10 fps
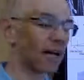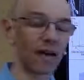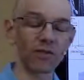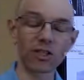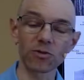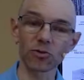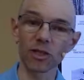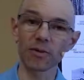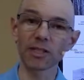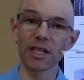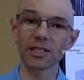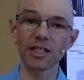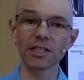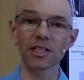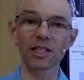I've got some treatment
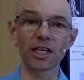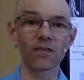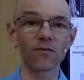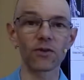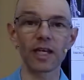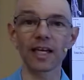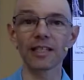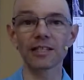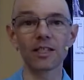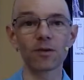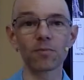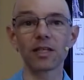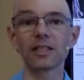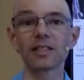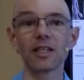techniques again for the ACL,
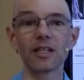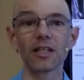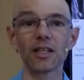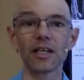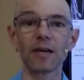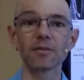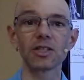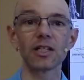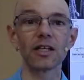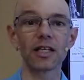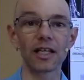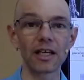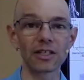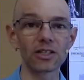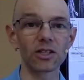PCL, MCL, and
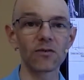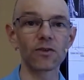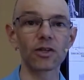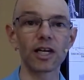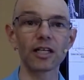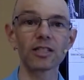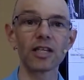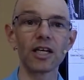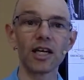LCL for you guys.